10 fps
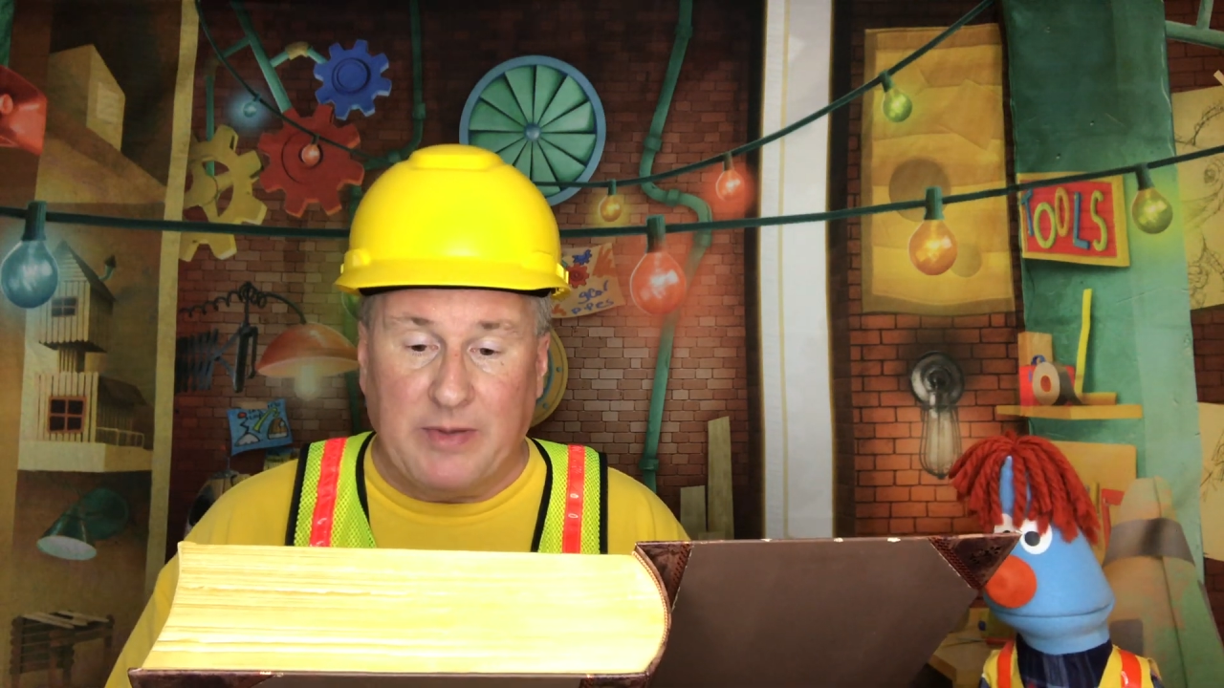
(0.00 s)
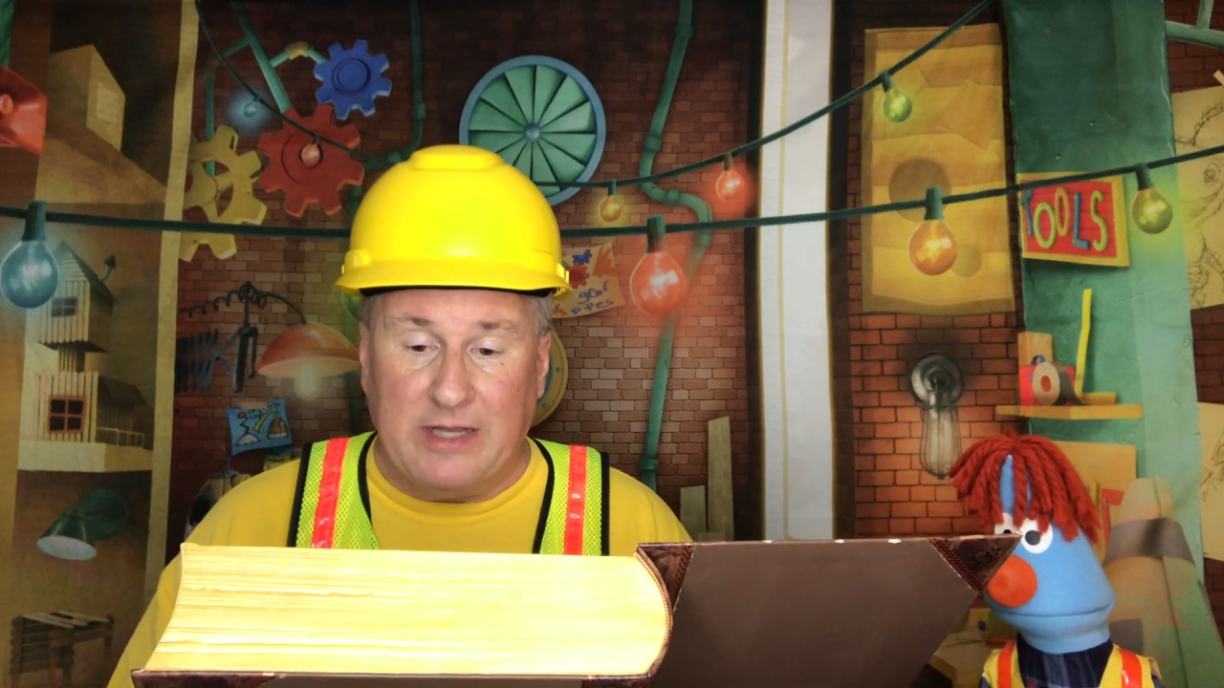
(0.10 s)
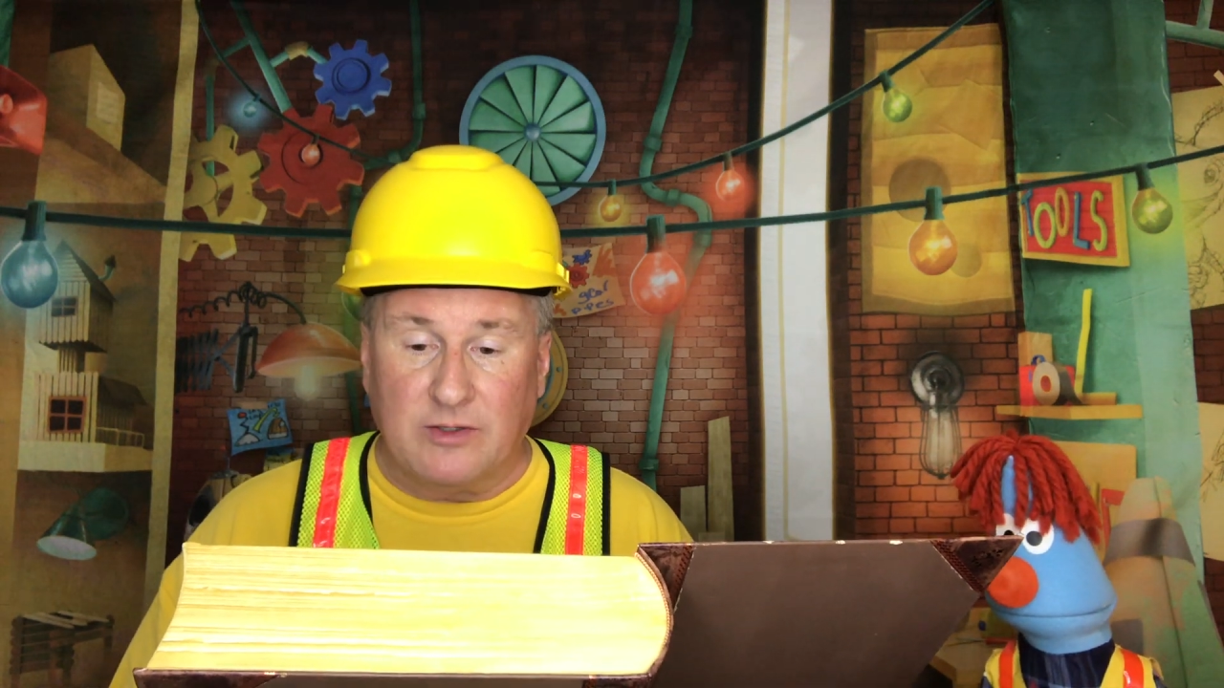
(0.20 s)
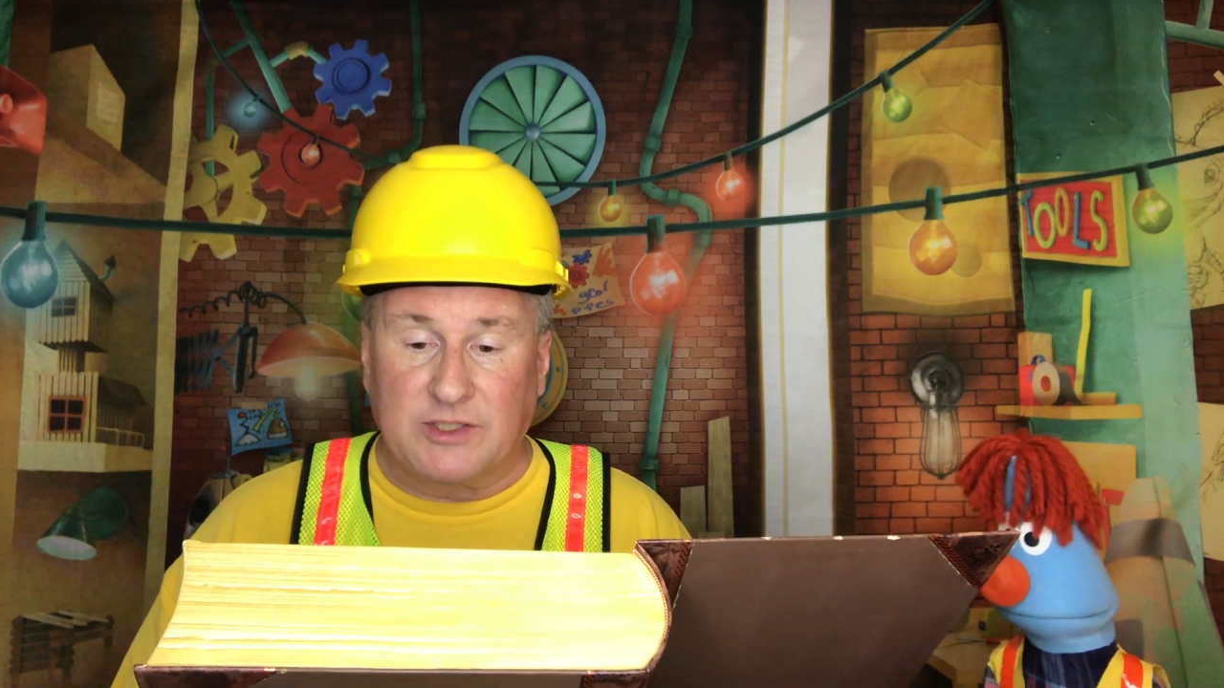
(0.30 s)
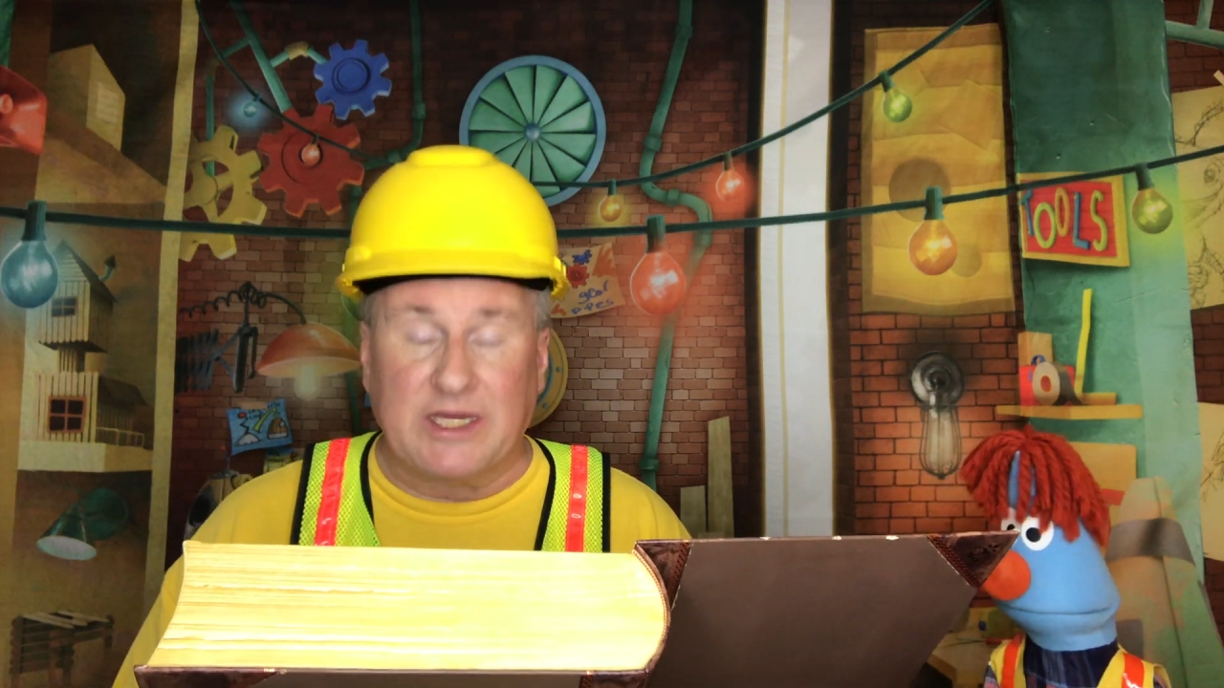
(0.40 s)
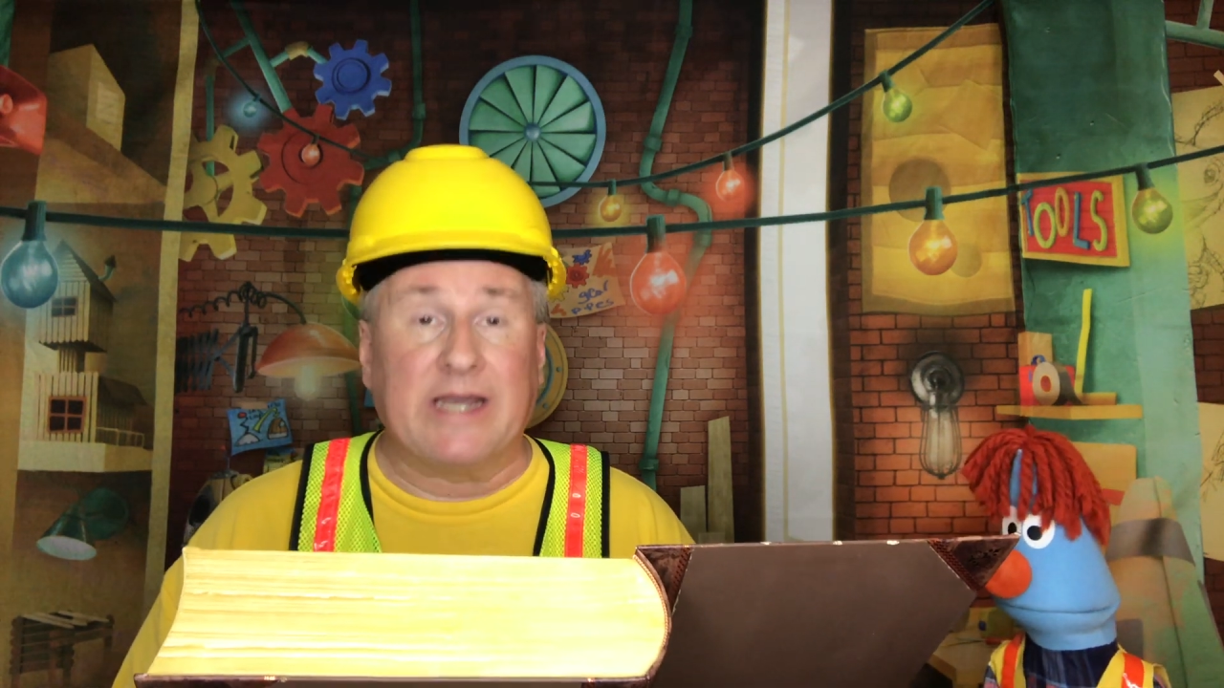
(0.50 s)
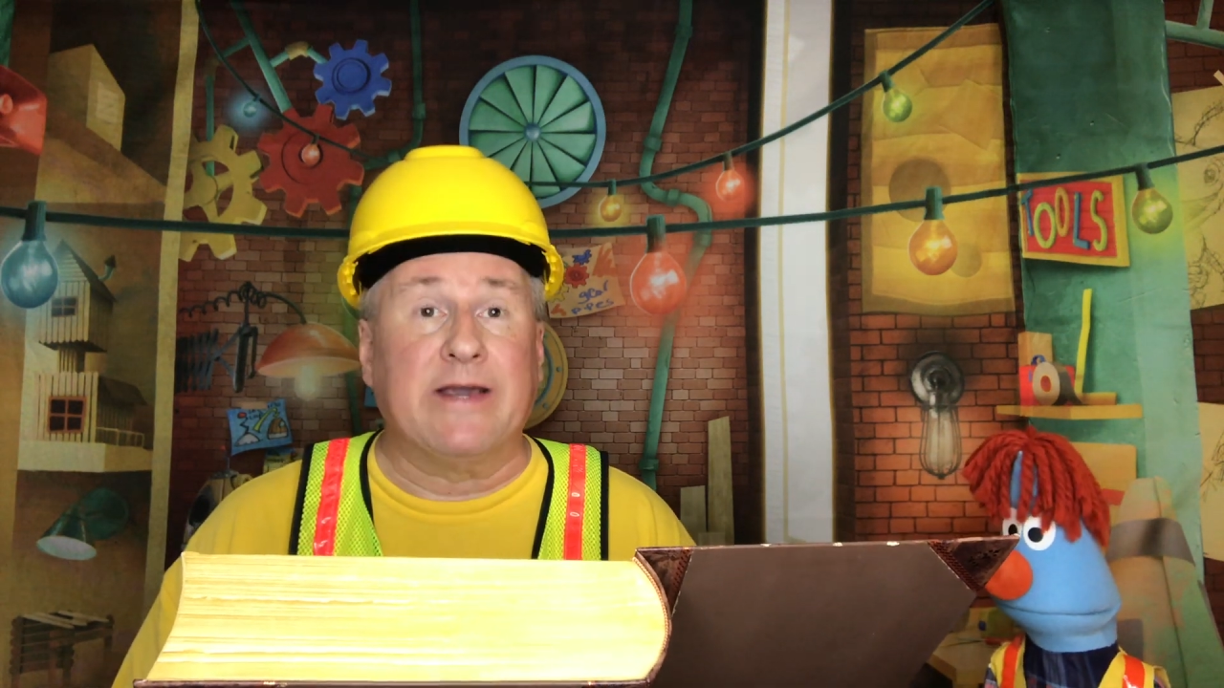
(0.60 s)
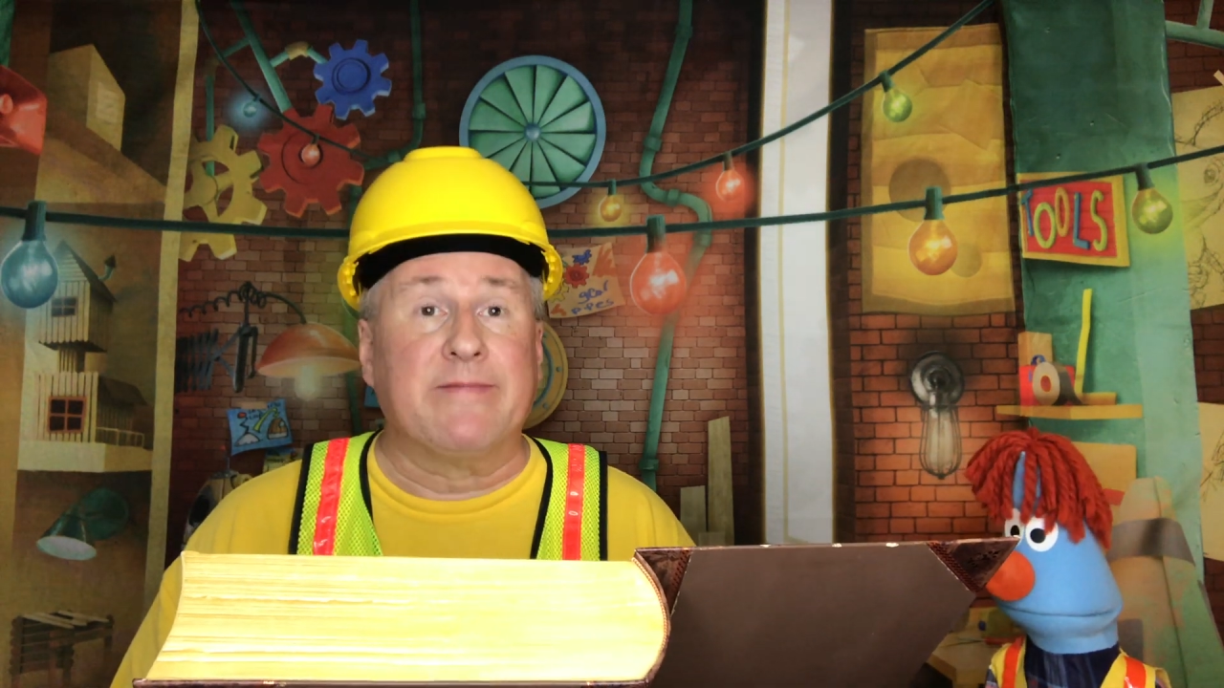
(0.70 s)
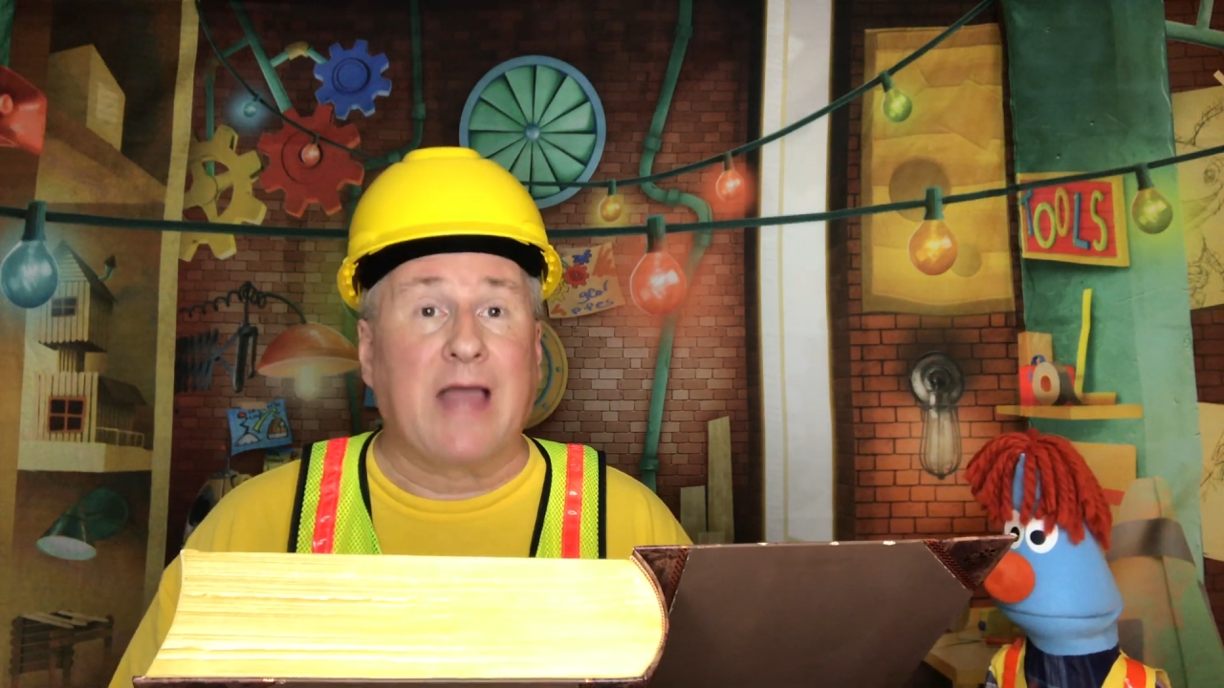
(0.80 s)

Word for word: Peter said,